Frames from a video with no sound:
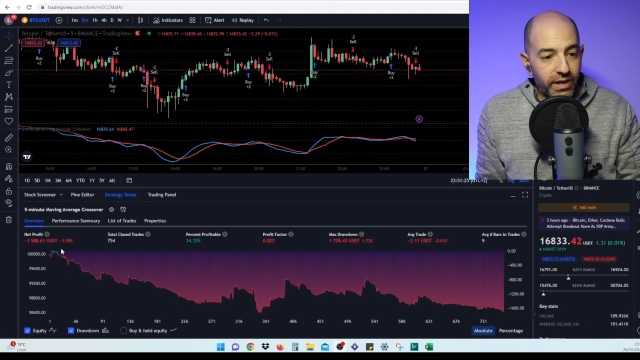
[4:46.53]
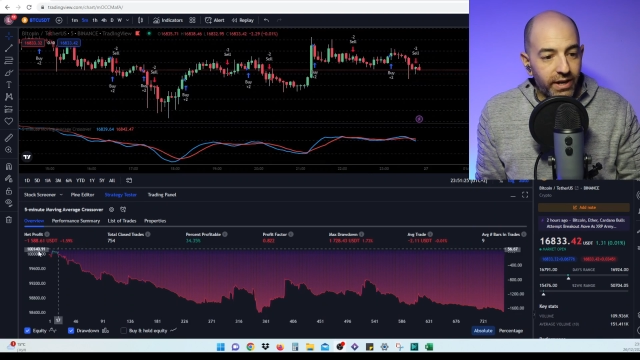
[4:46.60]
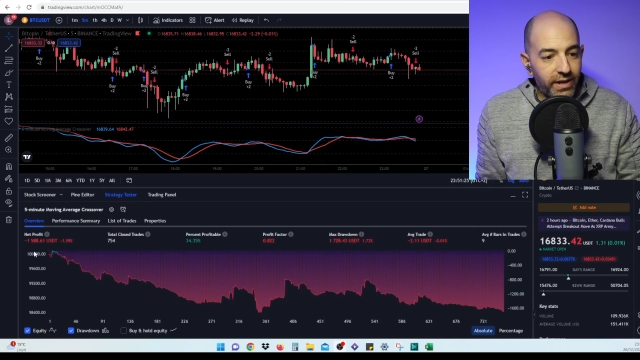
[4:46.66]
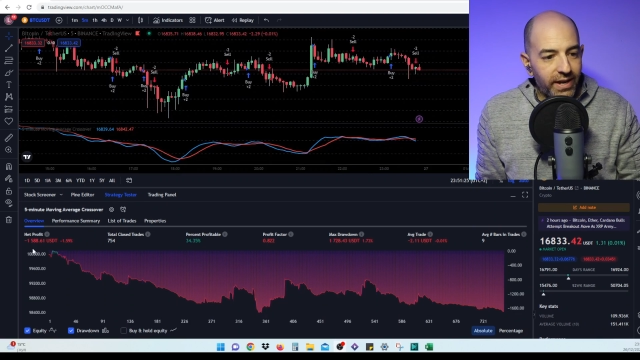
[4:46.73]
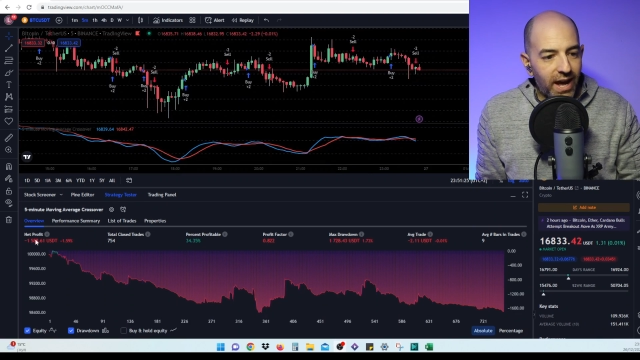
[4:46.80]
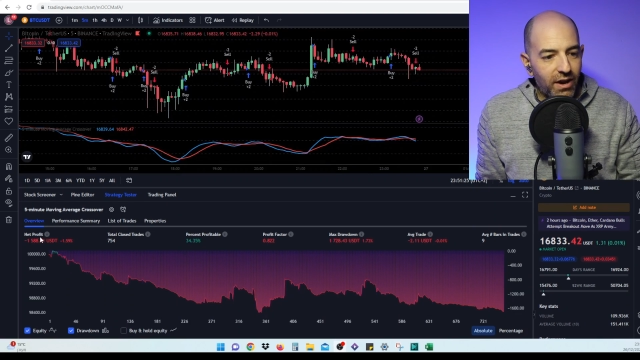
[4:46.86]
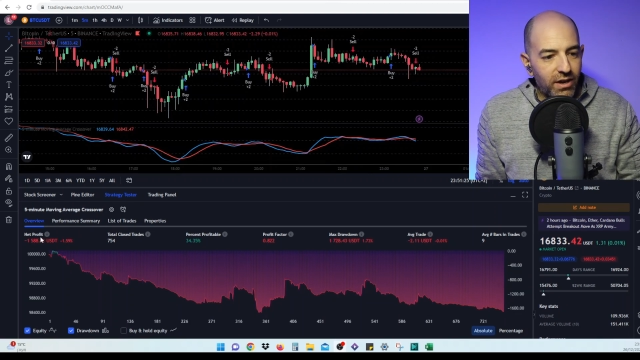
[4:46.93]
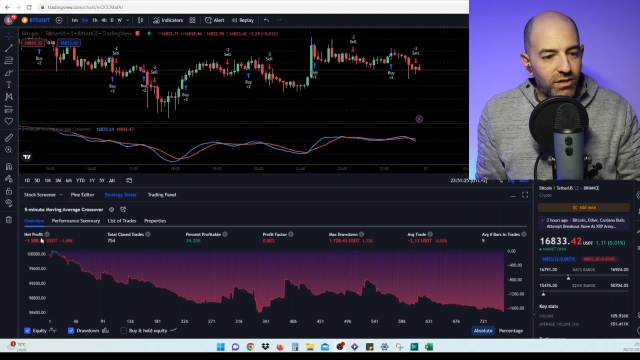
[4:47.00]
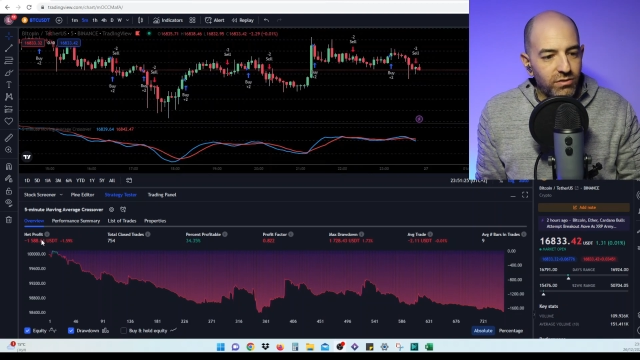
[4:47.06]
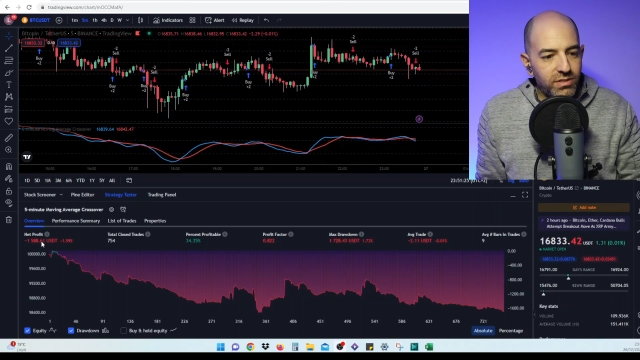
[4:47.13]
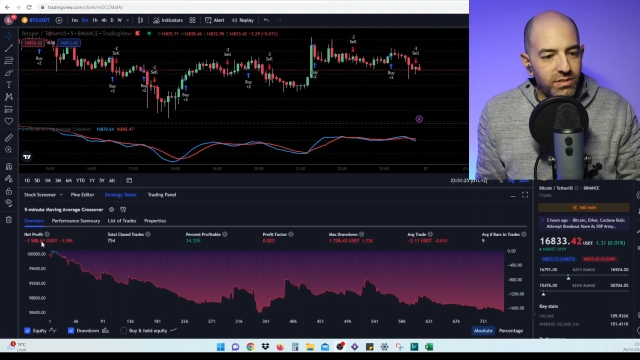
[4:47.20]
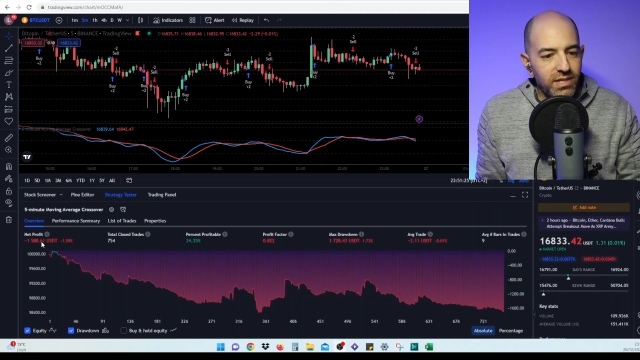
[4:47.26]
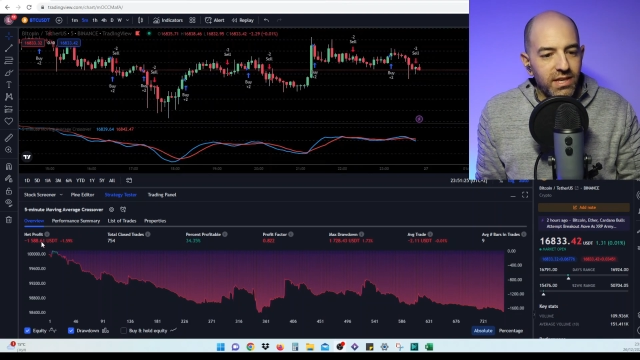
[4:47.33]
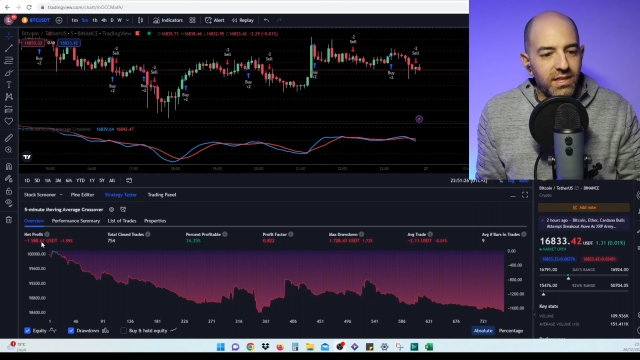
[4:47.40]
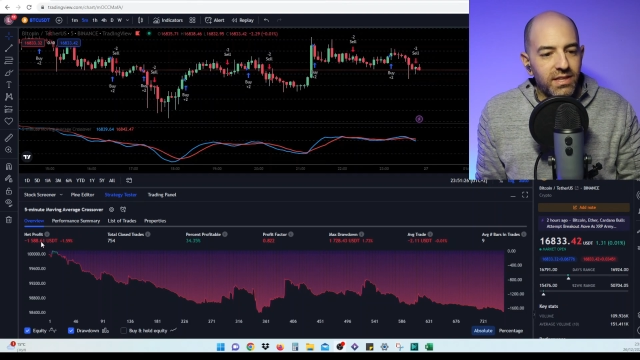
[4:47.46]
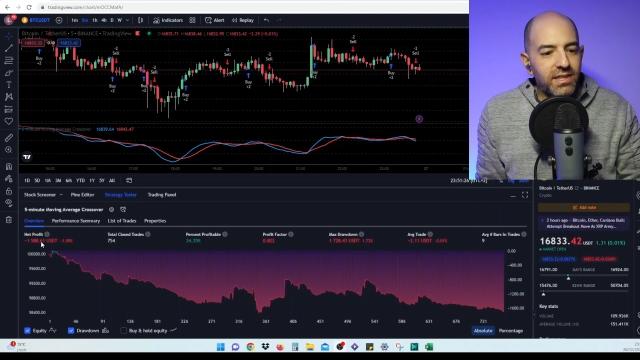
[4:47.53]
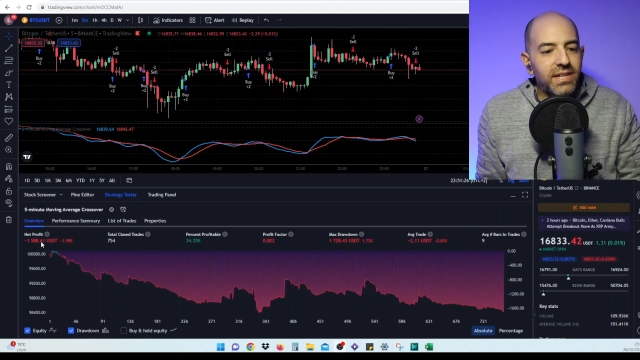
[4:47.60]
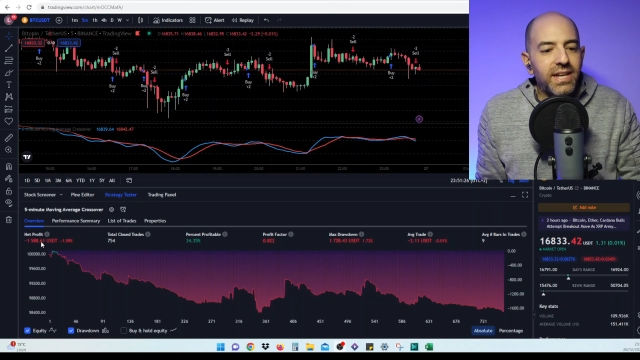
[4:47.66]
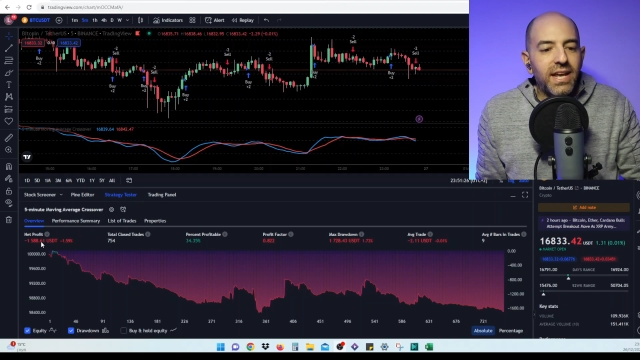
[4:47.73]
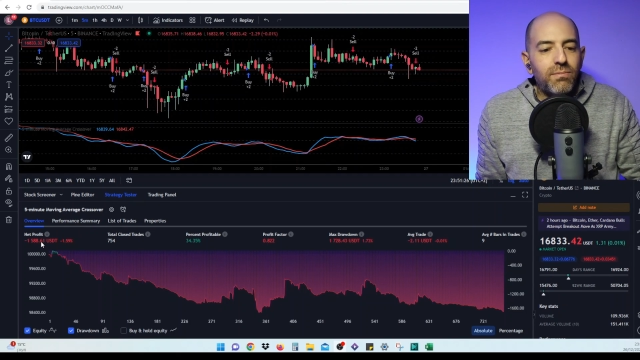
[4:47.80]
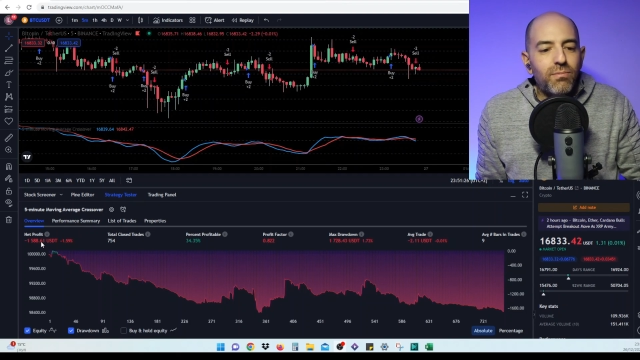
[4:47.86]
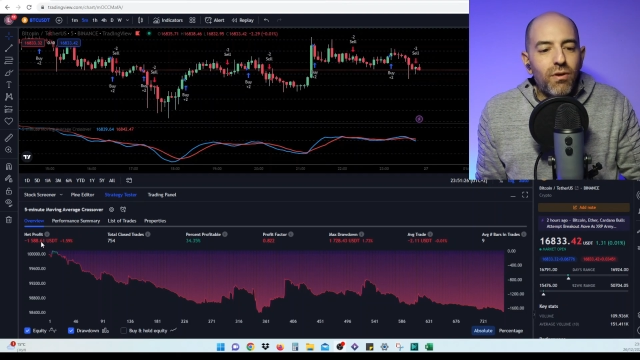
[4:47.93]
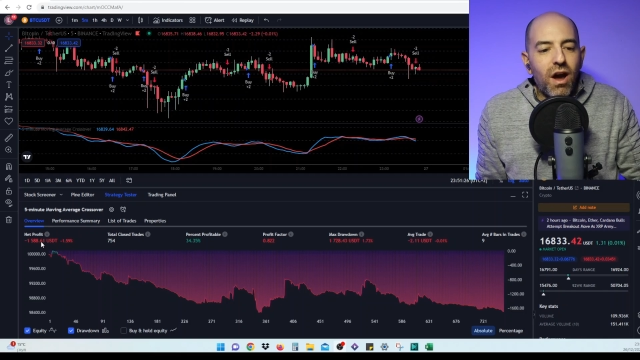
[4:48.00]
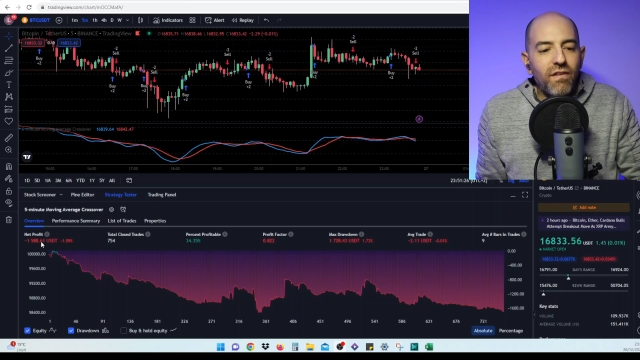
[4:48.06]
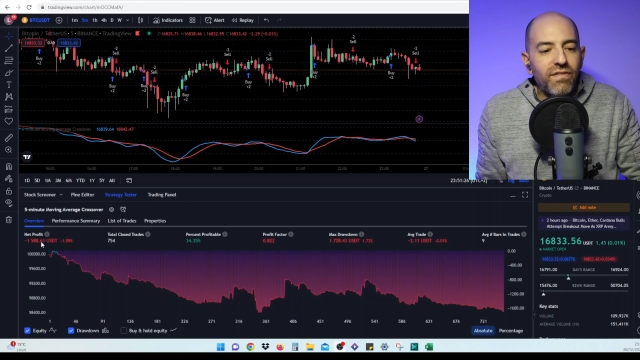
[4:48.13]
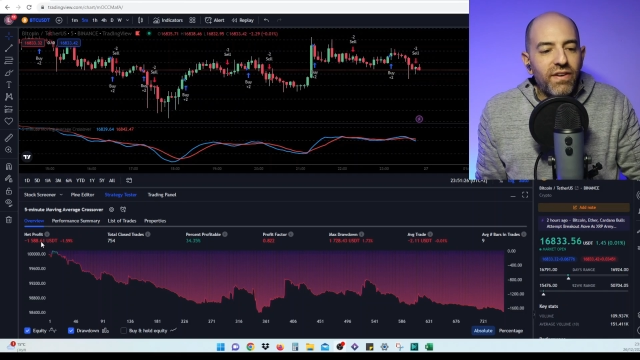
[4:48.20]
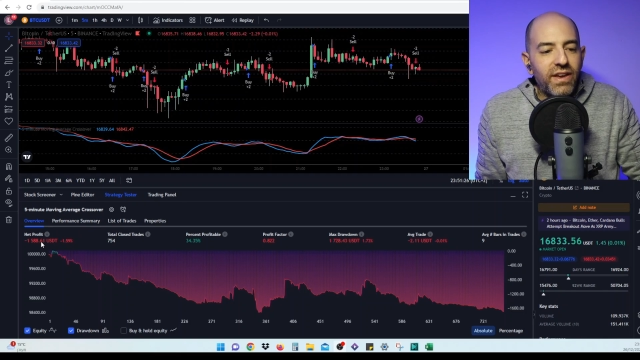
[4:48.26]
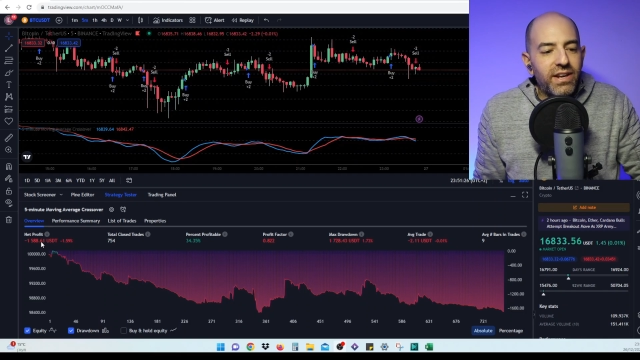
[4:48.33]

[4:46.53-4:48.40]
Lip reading: Now you see that the net profit